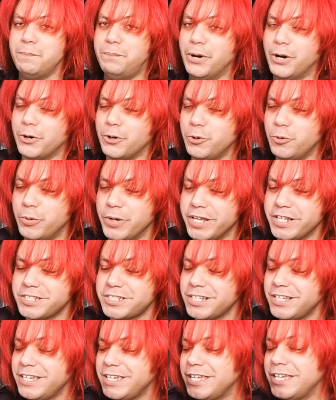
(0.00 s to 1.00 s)
But who
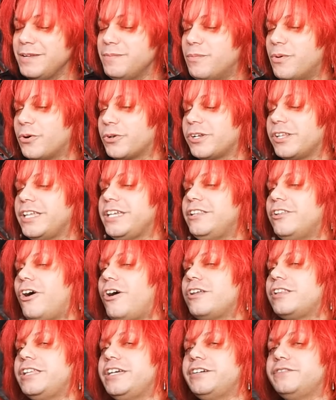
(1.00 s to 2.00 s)
is immortally
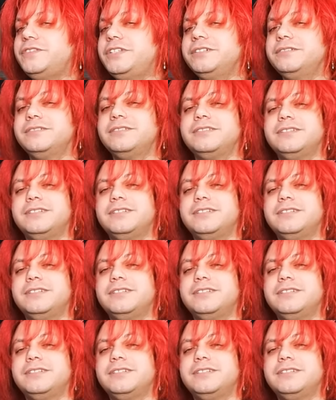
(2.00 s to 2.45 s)
long-lived?